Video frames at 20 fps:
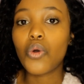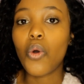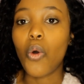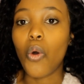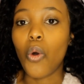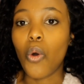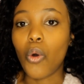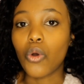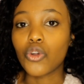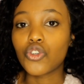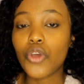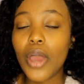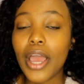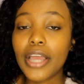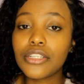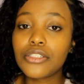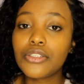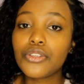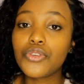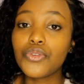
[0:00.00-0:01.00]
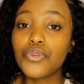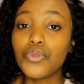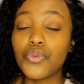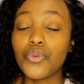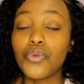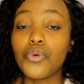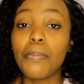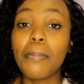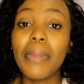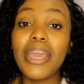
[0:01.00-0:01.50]
or try
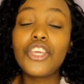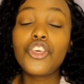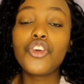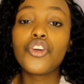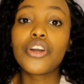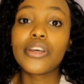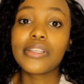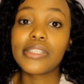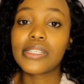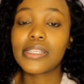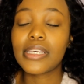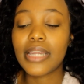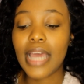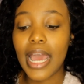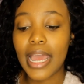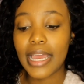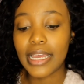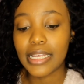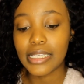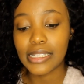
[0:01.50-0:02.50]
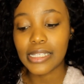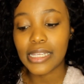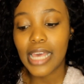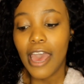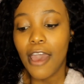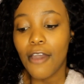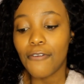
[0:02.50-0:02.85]
to make you consider is,